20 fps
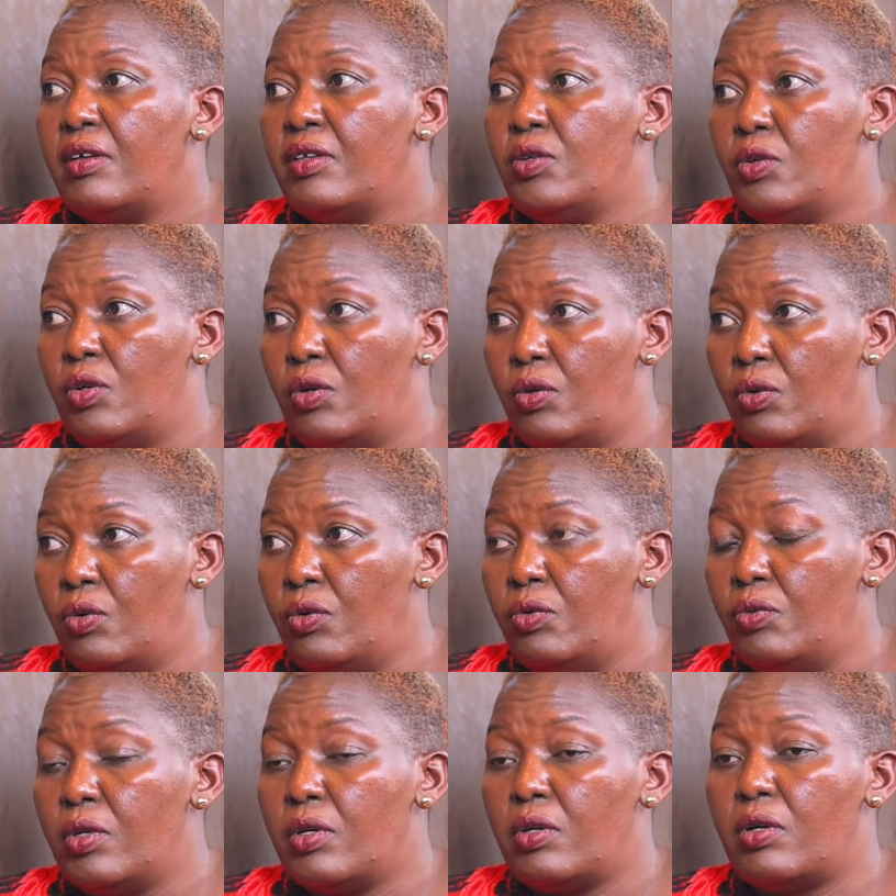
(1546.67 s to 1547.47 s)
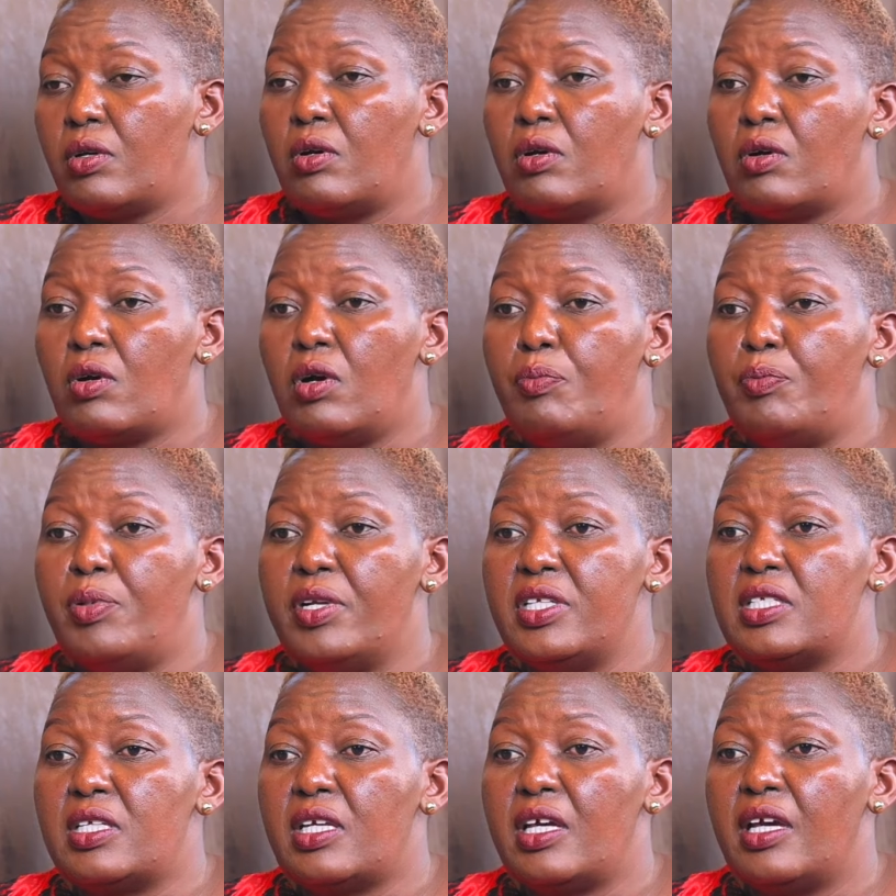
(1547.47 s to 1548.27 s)
You know,
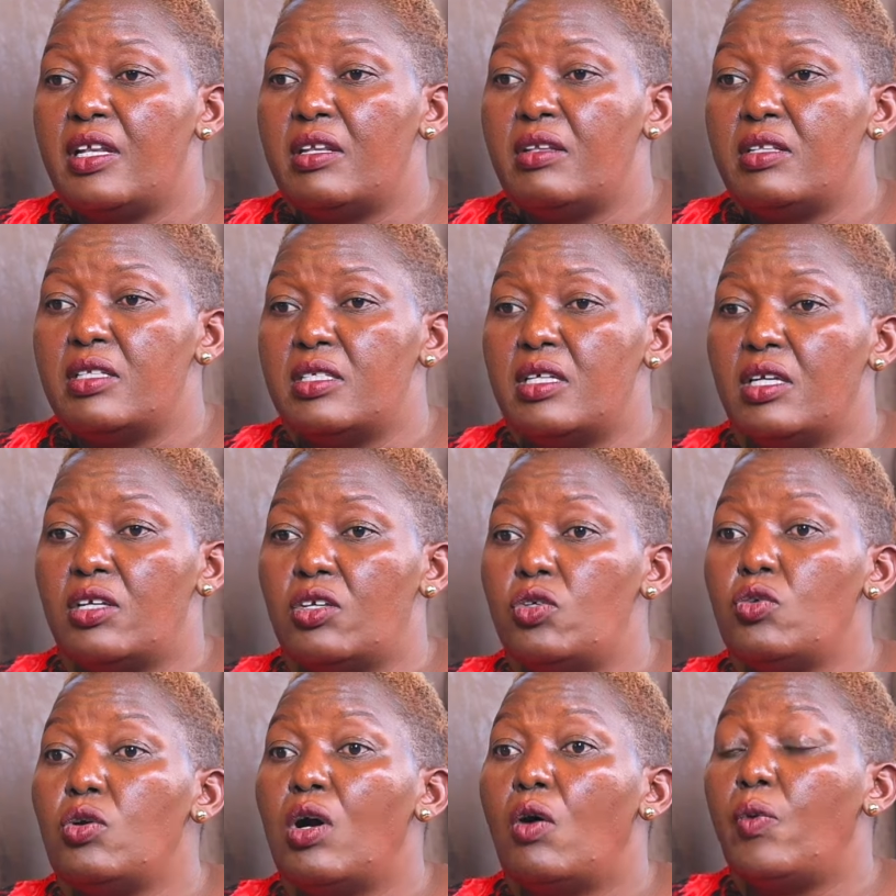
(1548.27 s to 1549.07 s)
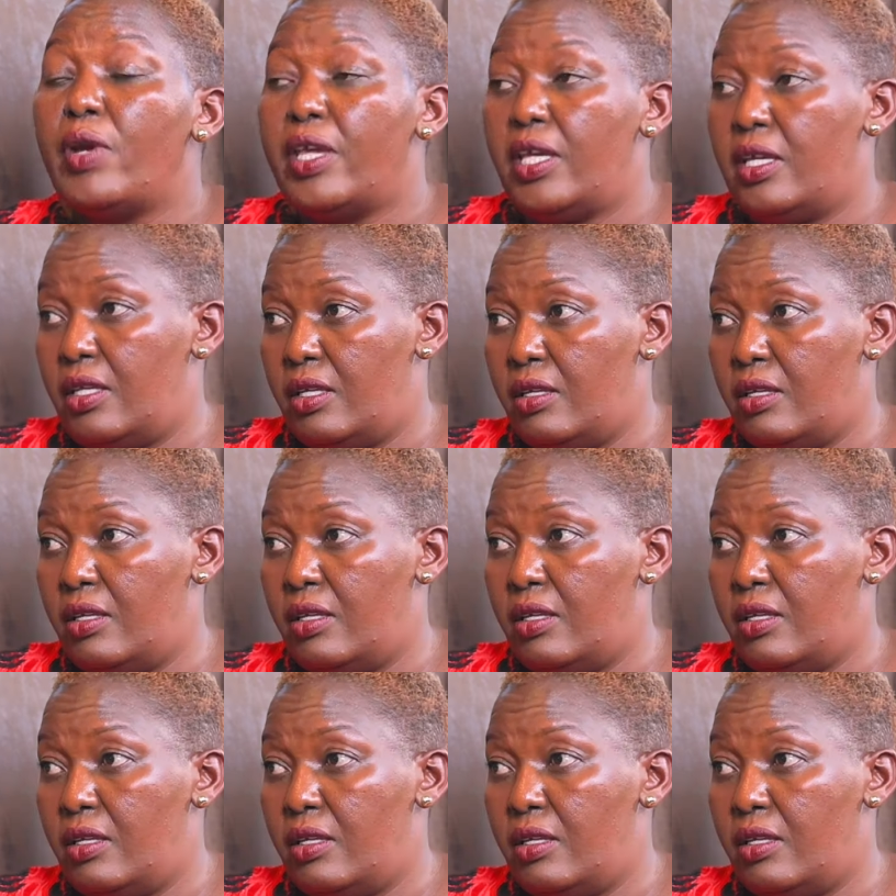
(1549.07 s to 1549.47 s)
corporate can take you away